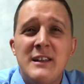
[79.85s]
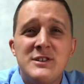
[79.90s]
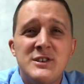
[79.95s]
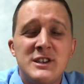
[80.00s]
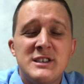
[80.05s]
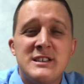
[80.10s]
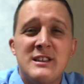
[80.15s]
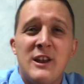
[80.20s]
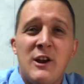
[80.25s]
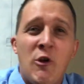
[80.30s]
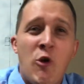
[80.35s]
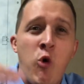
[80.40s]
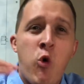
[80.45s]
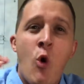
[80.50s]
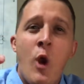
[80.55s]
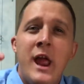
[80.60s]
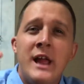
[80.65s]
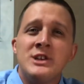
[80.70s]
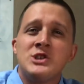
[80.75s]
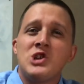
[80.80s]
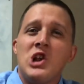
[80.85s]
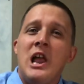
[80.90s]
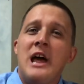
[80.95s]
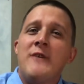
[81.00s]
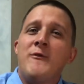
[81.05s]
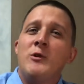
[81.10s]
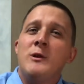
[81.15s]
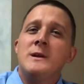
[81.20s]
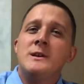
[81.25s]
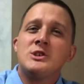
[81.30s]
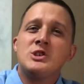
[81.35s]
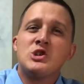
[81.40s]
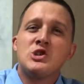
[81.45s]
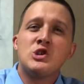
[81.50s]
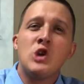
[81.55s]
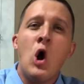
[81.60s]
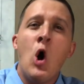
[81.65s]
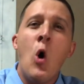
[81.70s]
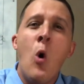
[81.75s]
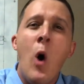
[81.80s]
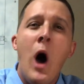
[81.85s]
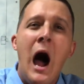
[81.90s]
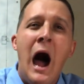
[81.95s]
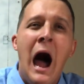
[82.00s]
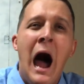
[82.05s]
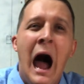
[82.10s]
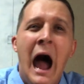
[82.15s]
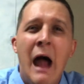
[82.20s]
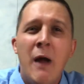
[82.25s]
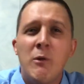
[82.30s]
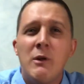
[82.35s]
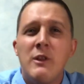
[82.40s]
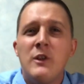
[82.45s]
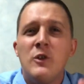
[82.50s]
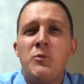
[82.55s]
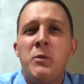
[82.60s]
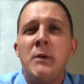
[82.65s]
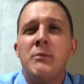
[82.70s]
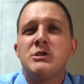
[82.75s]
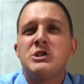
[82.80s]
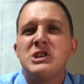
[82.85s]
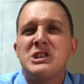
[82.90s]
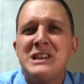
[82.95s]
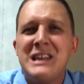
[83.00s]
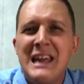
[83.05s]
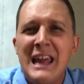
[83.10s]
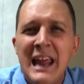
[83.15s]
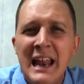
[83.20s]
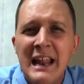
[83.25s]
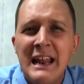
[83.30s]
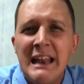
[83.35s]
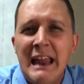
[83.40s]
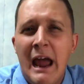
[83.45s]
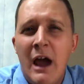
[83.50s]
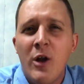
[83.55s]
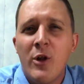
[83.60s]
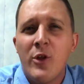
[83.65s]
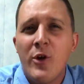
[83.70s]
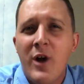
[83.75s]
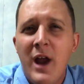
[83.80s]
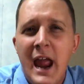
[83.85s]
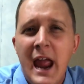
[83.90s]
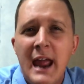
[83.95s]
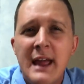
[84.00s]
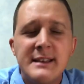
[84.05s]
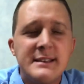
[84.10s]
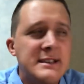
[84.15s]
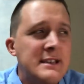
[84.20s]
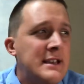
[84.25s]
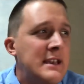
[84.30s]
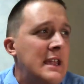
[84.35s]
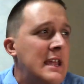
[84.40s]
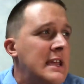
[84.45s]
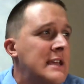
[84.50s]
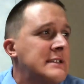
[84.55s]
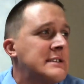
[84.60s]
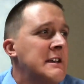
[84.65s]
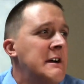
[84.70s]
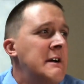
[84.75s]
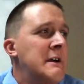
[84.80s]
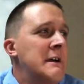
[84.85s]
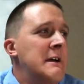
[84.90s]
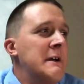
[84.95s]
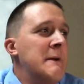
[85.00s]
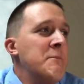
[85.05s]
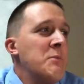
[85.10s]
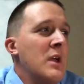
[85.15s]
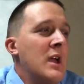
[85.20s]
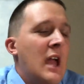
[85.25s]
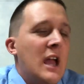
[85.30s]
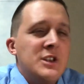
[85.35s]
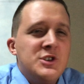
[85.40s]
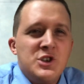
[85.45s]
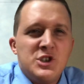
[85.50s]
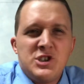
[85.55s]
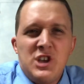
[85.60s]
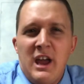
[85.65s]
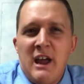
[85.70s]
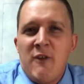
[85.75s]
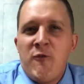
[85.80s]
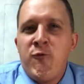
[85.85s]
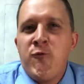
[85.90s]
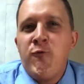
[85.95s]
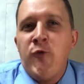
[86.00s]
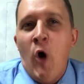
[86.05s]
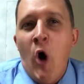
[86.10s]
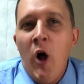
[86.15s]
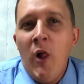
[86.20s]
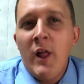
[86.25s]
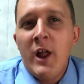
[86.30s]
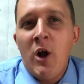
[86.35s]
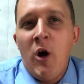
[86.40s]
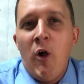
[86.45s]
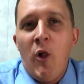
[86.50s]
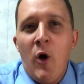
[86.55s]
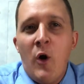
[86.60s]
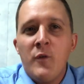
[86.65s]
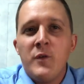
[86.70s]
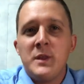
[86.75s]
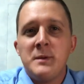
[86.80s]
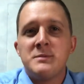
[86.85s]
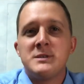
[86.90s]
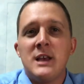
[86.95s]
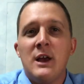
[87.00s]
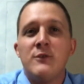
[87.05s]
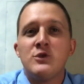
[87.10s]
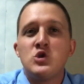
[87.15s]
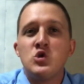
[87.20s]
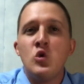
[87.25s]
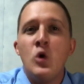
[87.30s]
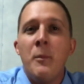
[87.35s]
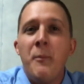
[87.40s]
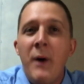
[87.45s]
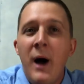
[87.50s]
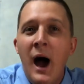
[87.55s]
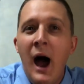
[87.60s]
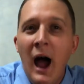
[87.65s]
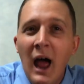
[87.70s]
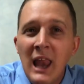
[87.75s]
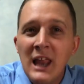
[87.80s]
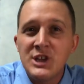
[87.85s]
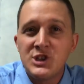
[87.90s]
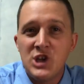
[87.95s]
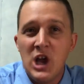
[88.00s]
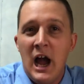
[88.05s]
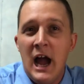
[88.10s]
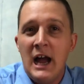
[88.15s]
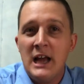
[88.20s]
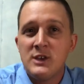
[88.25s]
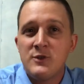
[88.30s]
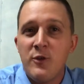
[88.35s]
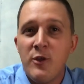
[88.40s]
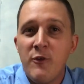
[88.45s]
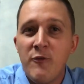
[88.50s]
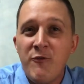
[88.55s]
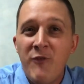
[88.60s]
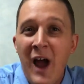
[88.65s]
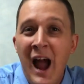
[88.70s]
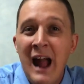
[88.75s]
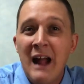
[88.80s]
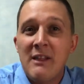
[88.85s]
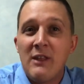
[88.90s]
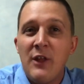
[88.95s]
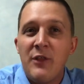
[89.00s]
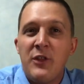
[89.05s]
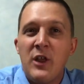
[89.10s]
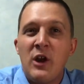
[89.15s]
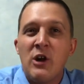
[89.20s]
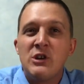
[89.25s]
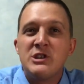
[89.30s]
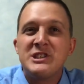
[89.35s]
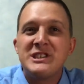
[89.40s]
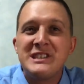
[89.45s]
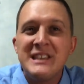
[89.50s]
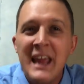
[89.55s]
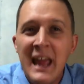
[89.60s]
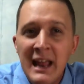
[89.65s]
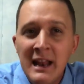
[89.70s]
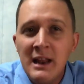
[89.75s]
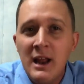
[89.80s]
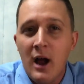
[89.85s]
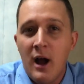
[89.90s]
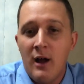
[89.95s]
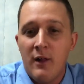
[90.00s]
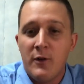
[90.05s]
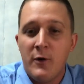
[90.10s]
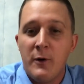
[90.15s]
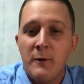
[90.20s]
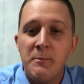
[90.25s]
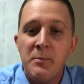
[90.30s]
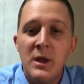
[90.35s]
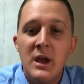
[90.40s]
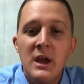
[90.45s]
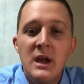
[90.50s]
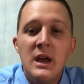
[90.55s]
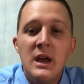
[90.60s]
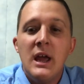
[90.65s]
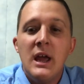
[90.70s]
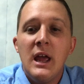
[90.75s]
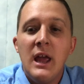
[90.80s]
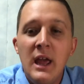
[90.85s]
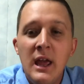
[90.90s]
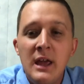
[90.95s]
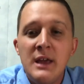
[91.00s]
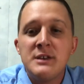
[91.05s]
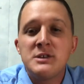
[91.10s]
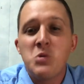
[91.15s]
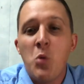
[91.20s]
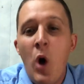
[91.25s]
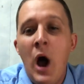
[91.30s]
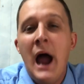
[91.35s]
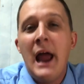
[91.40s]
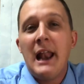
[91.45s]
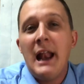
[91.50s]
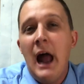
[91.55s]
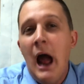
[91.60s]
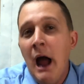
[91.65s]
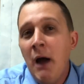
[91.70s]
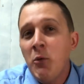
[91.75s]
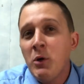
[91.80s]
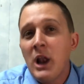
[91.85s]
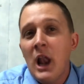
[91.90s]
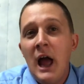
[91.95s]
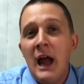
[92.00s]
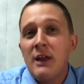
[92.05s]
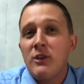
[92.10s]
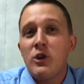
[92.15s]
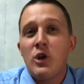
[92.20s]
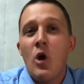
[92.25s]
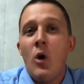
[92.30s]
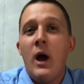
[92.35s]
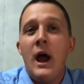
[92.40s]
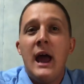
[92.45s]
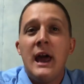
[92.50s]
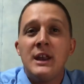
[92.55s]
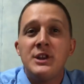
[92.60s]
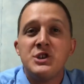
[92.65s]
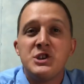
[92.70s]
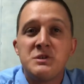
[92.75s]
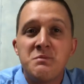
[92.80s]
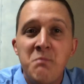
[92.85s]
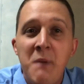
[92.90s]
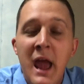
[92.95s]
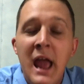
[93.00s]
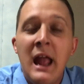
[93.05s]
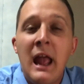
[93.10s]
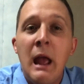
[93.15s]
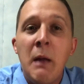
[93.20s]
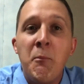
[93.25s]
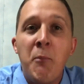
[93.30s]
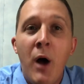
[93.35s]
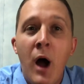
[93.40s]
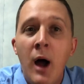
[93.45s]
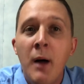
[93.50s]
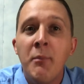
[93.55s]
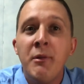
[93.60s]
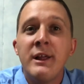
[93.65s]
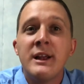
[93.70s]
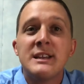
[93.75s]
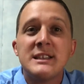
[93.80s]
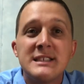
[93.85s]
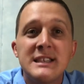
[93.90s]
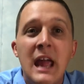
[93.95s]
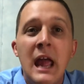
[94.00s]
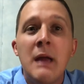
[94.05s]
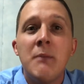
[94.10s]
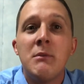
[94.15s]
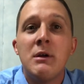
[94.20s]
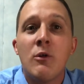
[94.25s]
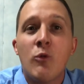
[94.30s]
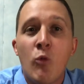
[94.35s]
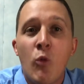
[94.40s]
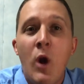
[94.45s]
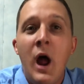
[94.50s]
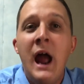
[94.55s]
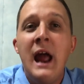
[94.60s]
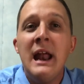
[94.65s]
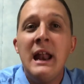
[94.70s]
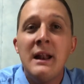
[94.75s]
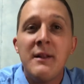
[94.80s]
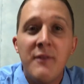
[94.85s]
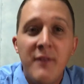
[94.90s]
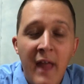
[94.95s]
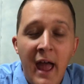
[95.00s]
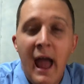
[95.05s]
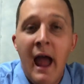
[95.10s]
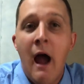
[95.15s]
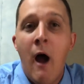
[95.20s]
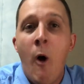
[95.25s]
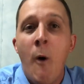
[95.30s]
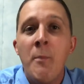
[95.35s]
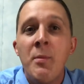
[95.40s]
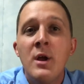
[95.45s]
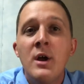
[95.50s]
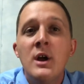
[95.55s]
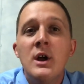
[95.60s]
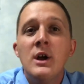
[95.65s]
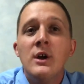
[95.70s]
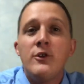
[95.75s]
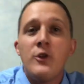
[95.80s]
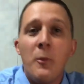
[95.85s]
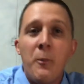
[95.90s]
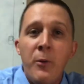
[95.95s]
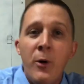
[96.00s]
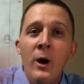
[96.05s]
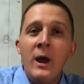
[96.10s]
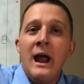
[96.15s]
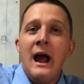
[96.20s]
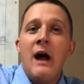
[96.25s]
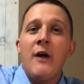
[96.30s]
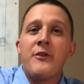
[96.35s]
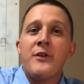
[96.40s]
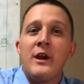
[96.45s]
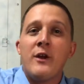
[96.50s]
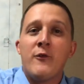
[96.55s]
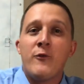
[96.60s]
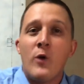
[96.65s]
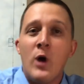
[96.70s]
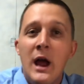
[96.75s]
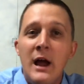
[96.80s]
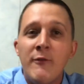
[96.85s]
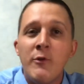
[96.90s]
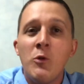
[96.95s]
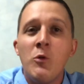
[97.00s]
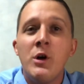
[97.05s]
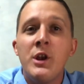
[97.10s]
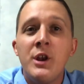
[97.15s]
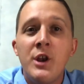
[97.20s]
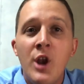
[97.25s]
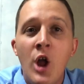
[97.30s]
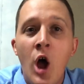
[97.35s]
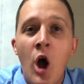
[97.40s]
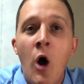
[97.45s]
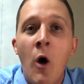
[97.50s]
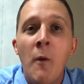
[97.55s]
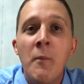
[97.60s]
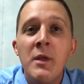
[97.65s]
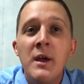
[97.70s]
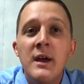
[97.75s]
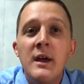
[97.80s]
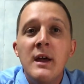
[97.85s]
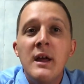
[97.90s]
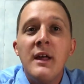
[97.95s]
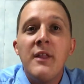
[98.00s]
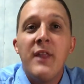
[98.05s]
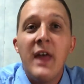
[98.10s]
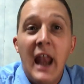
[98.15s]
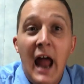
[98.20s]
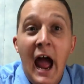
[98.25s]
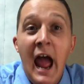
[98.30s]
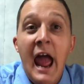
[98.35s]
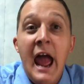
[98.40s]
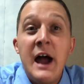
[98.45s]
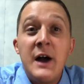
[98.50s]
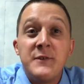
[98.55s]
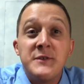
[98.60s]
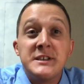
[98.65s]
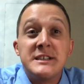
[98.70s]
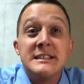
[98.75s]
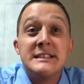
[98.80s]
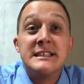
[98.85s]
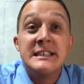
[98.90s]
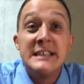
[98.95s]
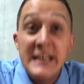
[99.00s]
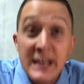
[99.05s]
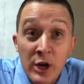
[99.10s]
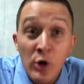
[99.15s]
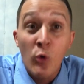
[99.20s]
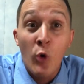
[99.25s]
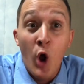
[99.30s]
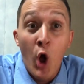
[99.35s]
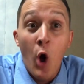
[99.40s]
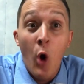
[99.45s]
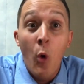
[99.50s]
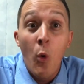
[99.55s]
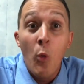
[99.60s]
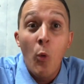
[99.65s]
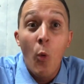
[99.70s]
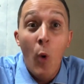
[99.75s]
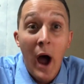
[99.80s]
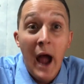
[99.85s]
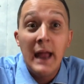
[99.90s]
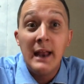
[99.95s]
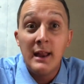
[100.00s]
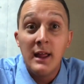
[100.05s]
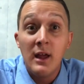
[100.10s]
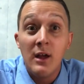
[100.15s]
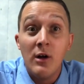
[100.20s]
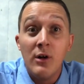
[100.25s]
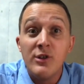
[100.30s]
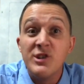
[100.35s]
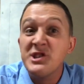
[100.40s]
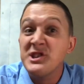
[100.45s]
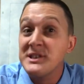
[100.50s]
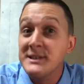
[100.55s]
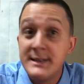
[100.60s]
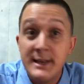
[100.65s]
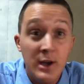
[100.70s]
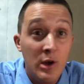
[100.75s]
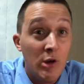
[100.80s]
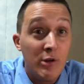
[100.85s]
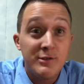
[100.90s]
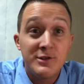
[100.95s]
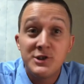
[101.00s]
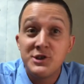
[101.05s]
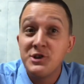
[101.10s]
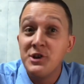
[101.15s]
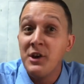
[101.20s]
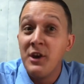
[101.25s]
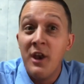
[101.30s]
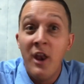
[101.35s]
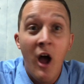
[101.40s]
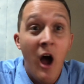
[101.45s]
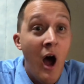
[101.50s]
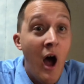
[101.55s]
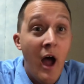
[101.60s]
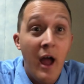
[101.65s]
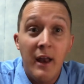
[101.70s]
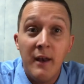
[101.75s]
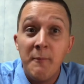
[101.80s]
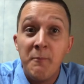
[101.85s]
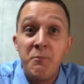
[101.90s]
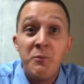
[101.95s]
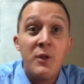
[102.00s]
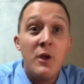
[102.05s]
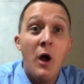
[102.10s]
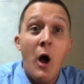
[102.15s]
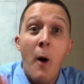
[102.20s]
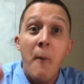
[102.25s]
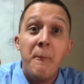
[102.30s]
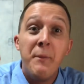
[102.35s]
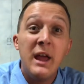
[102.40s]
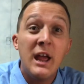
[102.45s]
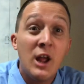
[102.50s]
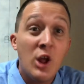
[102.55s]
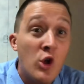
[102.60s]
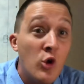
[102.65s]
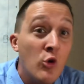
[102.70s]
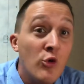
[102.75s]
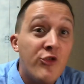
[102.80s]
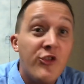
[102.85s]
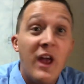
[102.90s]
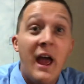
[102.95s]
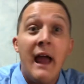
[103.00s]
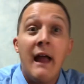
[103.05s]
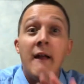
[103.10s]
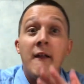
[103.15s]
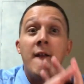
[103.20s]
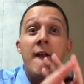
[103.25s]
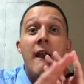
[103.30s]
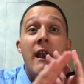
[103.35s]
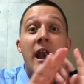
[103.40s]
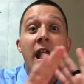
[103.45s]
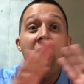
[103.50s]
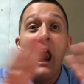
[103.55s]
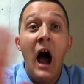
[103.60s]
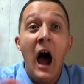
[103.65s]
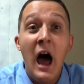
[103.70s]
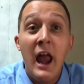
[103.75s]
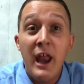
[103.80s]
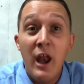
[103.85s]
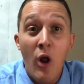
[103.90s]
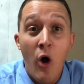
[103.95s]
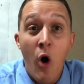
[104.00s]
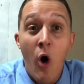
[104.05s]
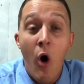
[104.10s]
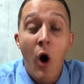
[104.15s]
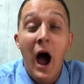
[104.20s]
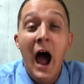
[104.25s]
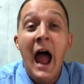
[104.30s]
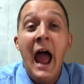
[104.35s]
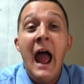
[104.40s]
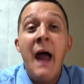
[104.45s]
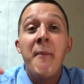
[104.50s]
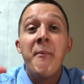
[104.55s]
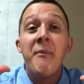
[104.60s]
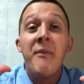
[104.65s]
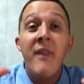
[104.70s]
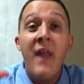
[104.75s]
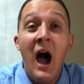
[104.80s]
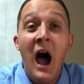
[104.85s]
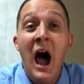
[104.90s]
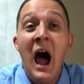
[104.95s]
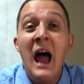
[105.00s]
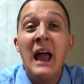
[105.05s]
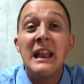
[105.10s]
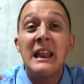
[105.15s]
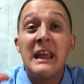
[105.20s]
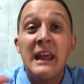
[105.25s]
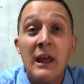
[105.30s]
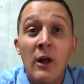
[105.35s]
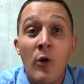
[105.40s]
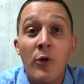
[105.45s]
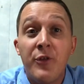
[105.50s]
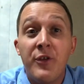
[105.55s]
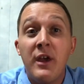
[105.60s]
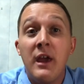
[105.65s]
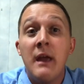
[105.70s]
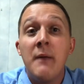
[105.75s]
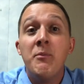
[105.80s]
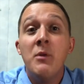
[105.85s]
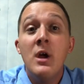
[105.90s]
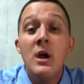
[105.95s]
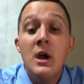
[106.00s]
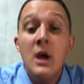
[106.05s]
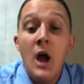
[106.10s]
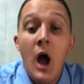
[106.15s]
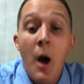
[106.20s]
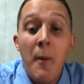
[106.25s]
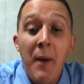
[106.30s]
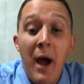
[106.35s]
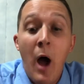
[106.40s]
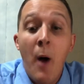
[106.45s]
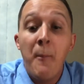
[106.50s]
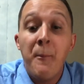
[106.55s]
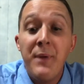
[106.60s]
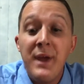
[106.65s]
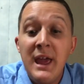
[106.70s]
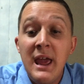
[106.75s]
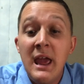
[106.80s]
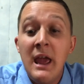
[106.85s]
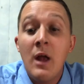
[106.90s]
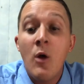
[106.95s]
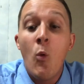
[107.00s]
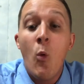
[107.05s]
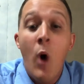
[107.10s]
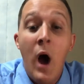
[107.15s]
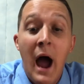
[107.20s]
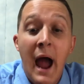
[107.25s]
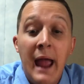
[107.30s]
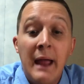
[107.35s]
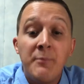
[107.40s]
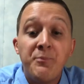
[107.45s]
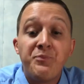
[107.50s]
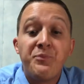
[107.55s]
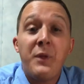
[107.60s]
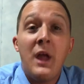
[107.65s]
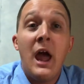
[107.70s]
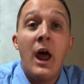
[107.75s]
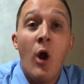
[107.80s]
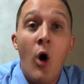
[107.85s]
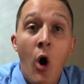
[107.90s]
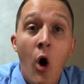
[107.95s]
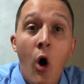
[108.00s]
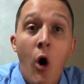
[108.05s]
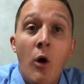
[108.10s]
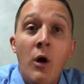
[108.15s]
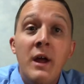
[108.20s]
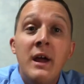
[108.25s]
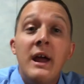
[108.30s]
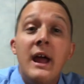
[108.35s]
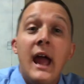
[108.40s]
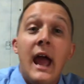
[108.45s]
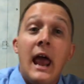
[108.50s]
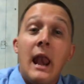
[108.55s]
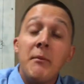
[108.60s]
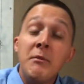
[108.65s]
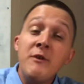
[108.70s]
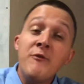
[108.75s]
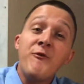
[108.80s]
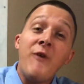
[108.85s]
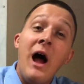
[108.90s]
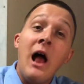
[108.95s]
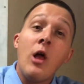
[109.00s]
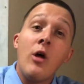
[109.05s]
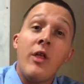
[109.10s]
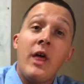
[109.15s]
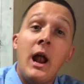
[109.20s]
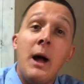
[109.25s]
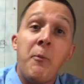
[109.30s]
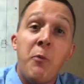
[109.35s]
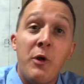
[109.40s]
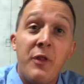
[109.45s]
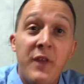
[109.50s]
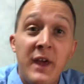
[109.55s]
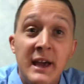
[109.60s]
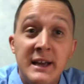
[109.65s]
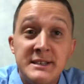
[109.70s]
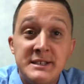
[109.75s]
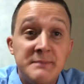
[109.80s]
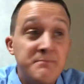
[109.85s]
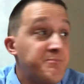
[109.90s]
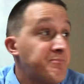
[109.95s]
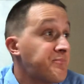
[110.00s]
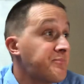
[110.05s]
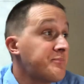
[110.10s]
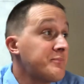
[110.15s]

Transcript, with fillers: just the cringe level is so high with these people just getting down on their hands and knees and just like falling all over themselves to apologize for the fact that their skin color is white. And I would like to go ahead and just make a public statement right now to put out there for everyone to know that I have zero white guilt, zilch, none, a big goose egg, not at all. I am not guilty about being white at all. And let me follow that up with this.